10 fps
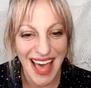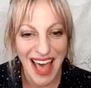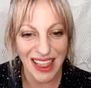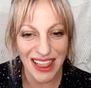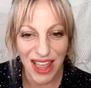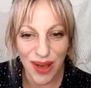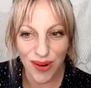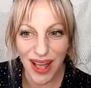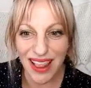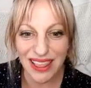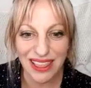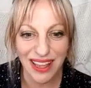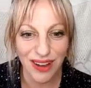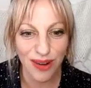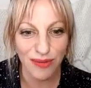Hello,
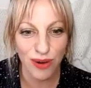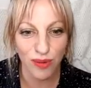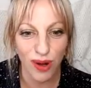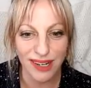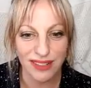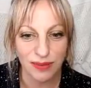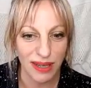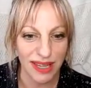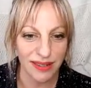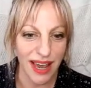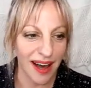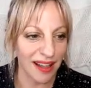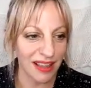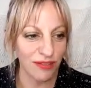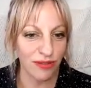hello, everyone. It's me,
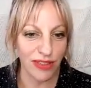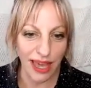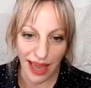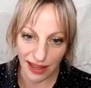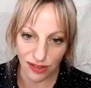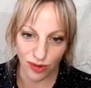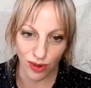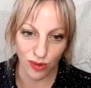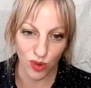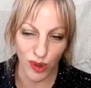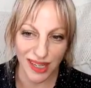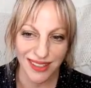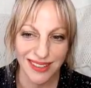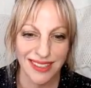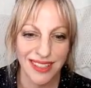Tali from the
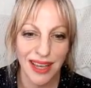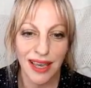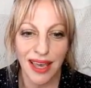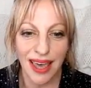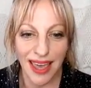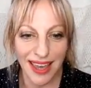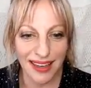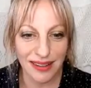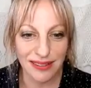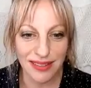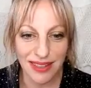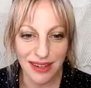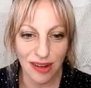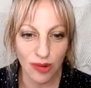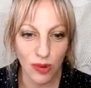AstroTwins. And,
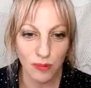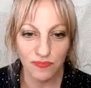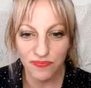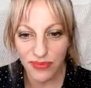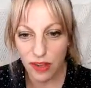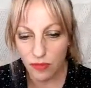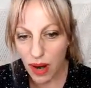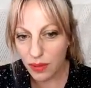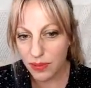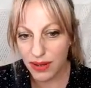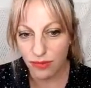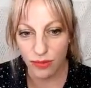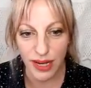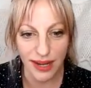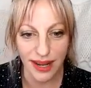we've probably been
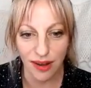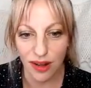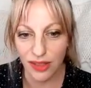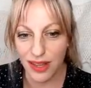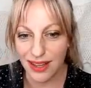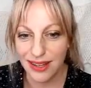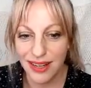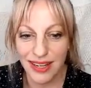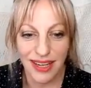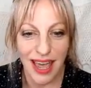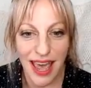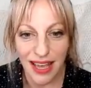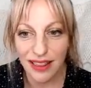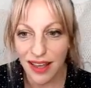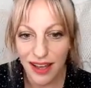reading all the
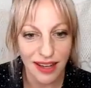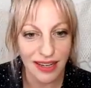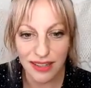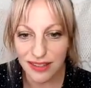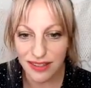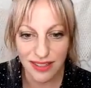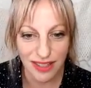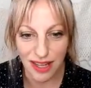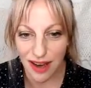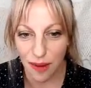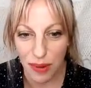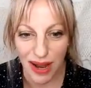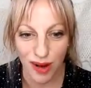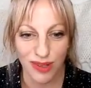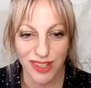headlines
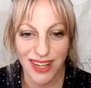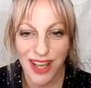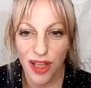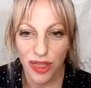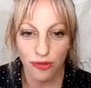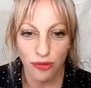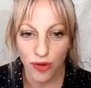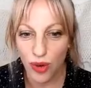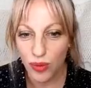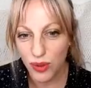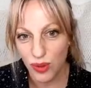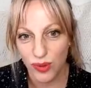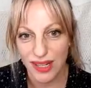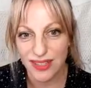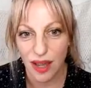about the full moon
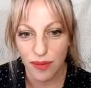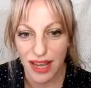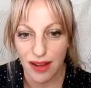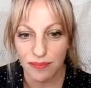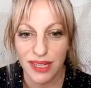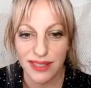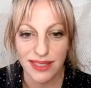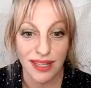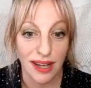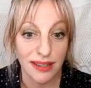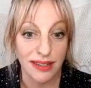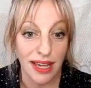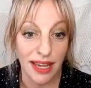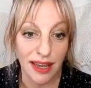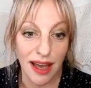that's coming up this
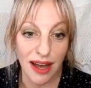Sunday,